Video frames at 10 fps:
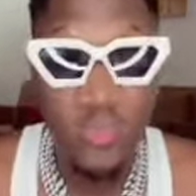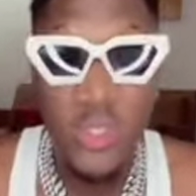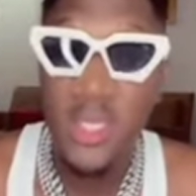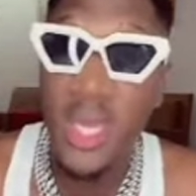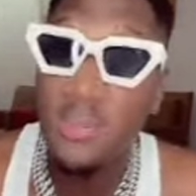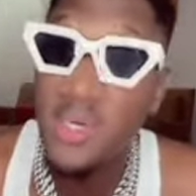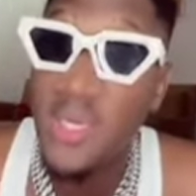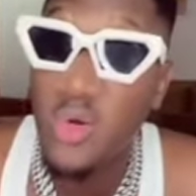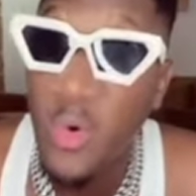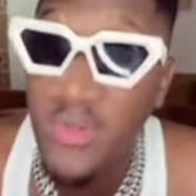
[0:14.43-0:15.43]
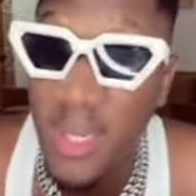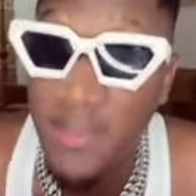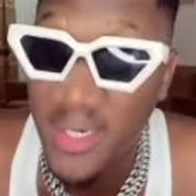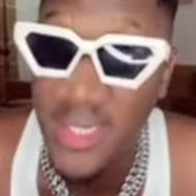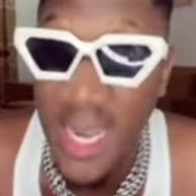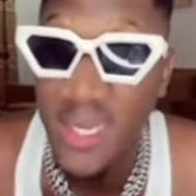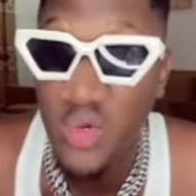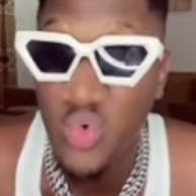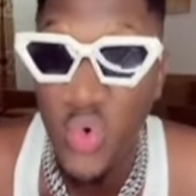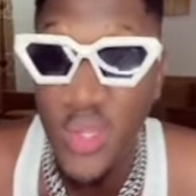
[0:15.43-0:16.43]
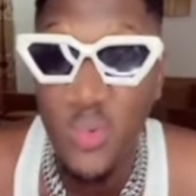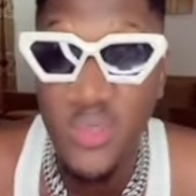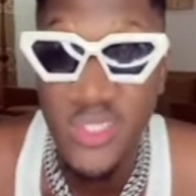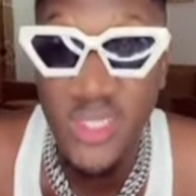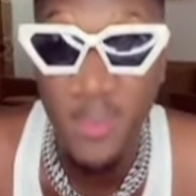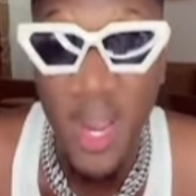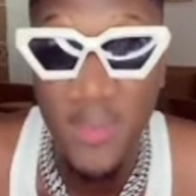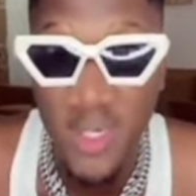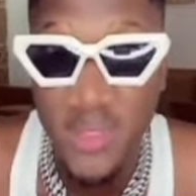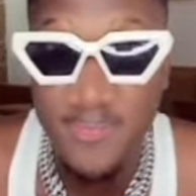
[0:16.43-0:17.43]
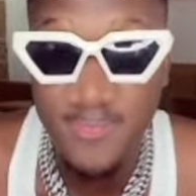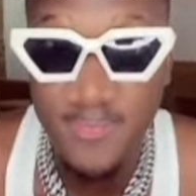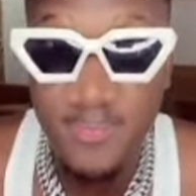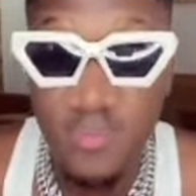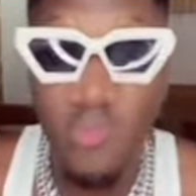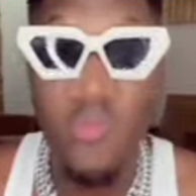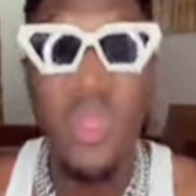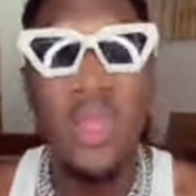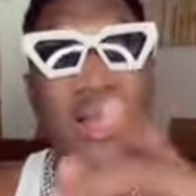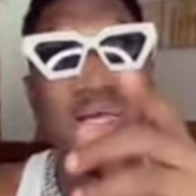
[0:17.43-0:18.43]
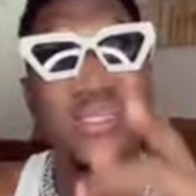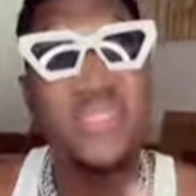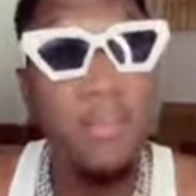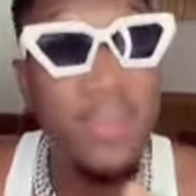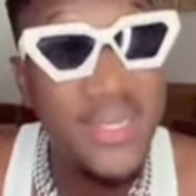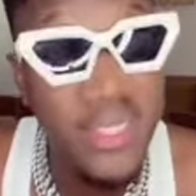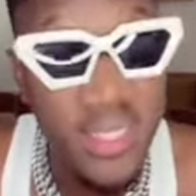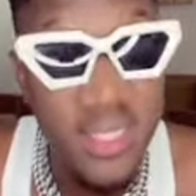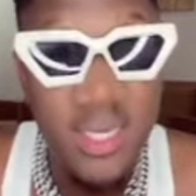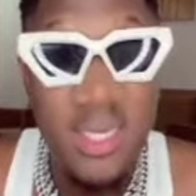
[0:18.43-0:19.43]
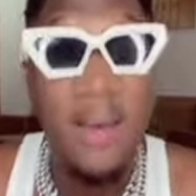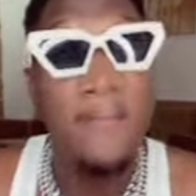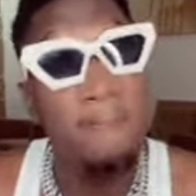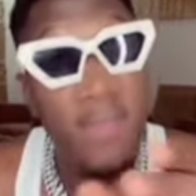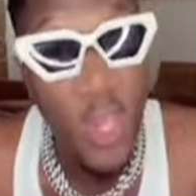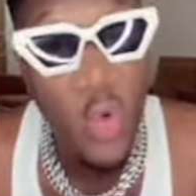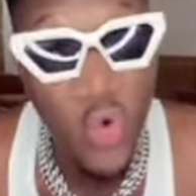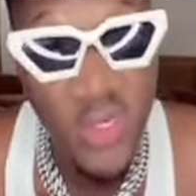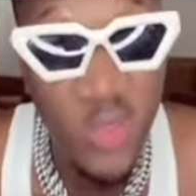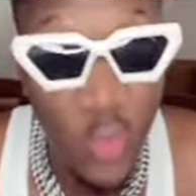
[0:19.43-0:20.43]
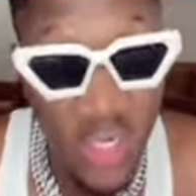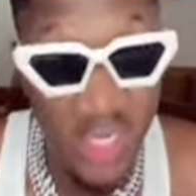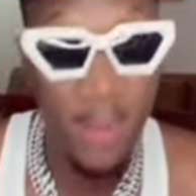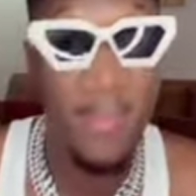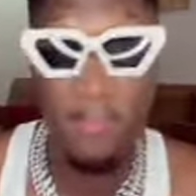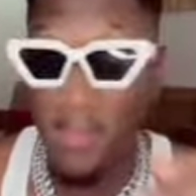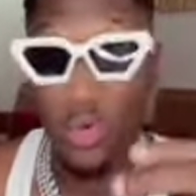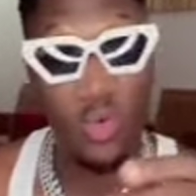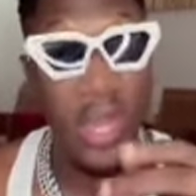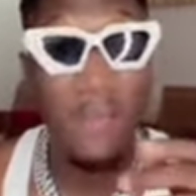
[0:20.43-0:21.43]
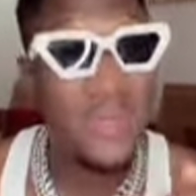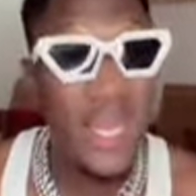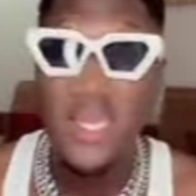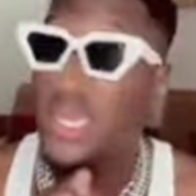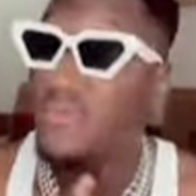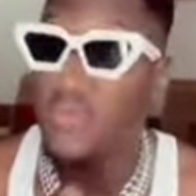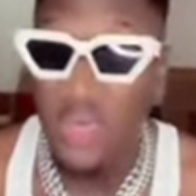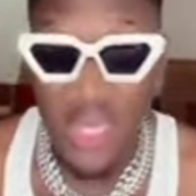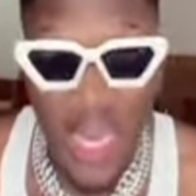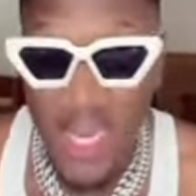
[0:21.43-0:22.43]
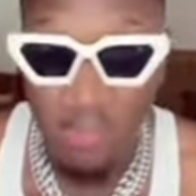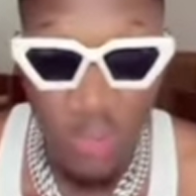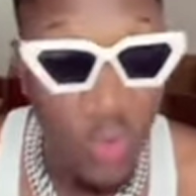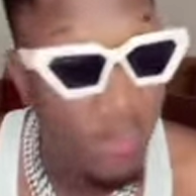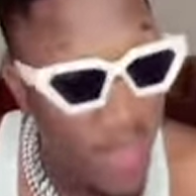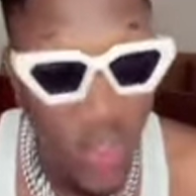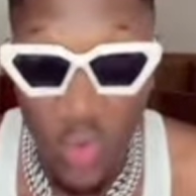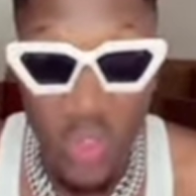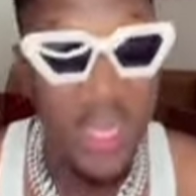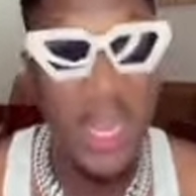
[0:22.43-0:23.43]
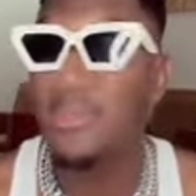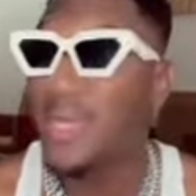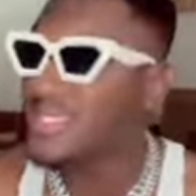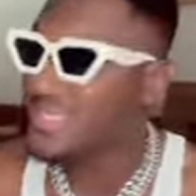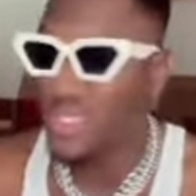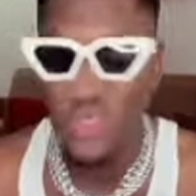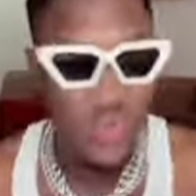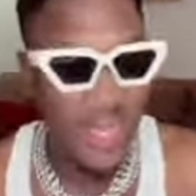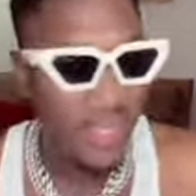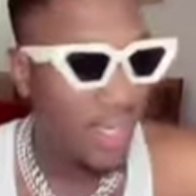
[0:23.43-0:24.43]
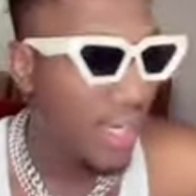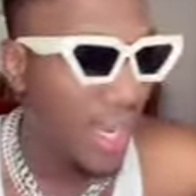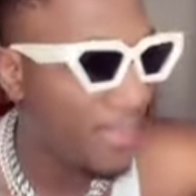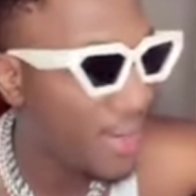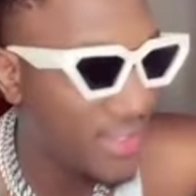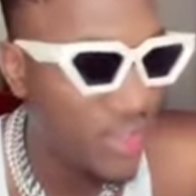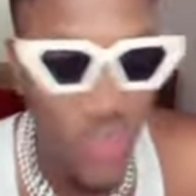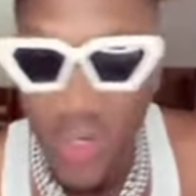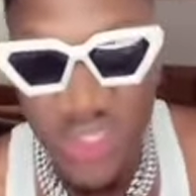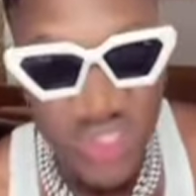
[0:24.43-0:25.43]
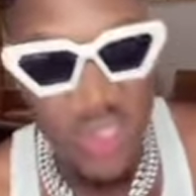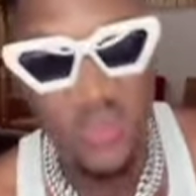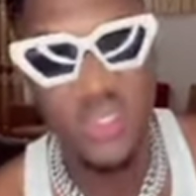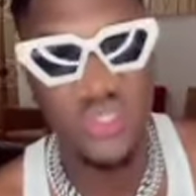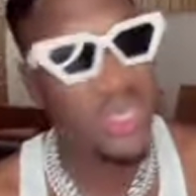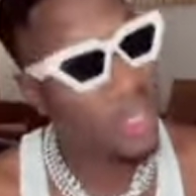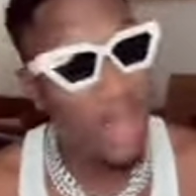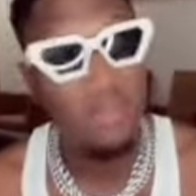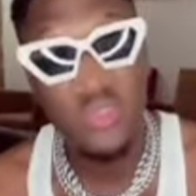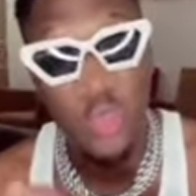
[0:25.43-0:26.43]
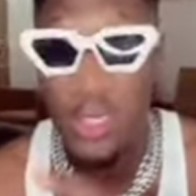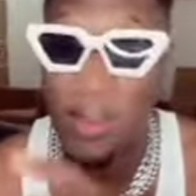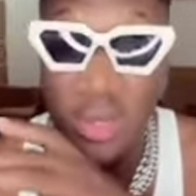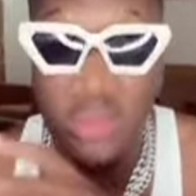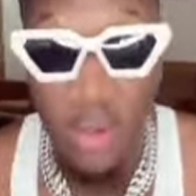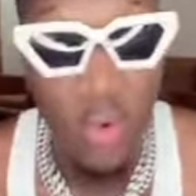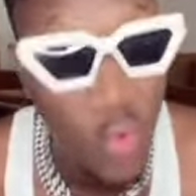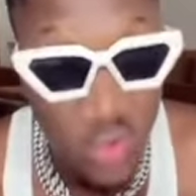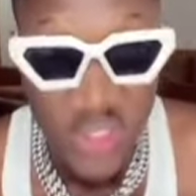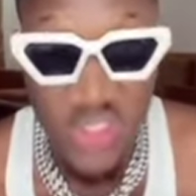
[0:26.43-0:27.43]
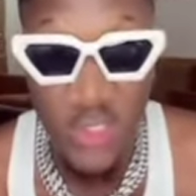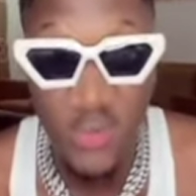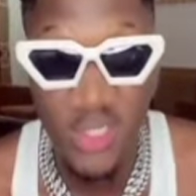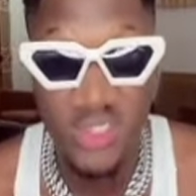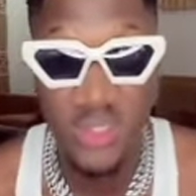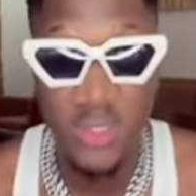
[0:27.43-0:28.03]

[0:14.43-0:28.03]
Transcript: Y'all don't know Sambadi I didn't know he was this popular. Somebody Miro knew like about Miro. I'm not even lying, bro. Miro, like I'm not telling you like about the younger generation now. I'm talking about the older generation.